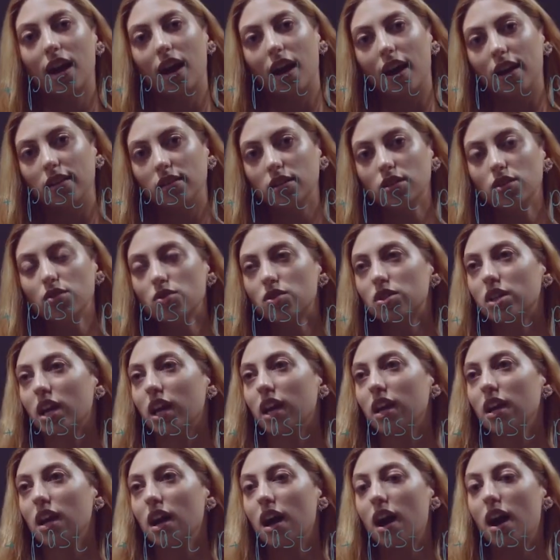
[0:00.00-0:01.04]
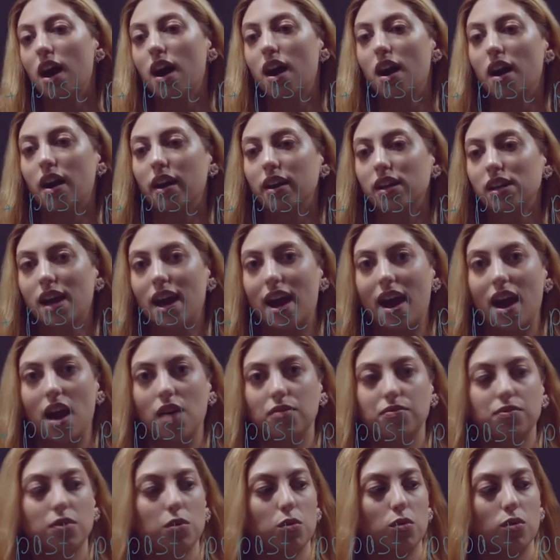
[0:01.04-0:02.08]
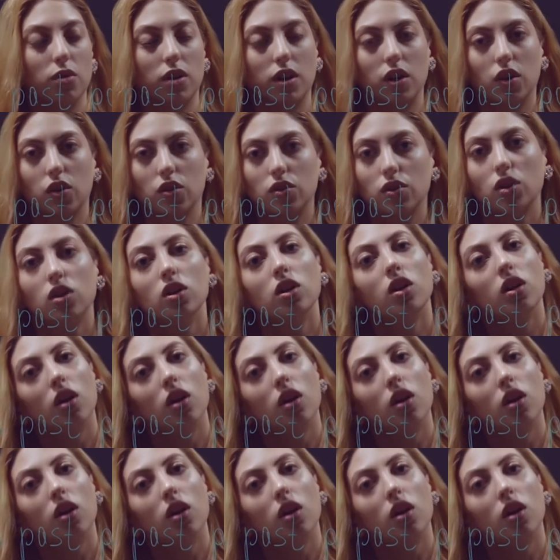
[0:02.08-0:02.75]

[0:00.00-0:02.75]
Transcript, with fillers: I need to say I have worked,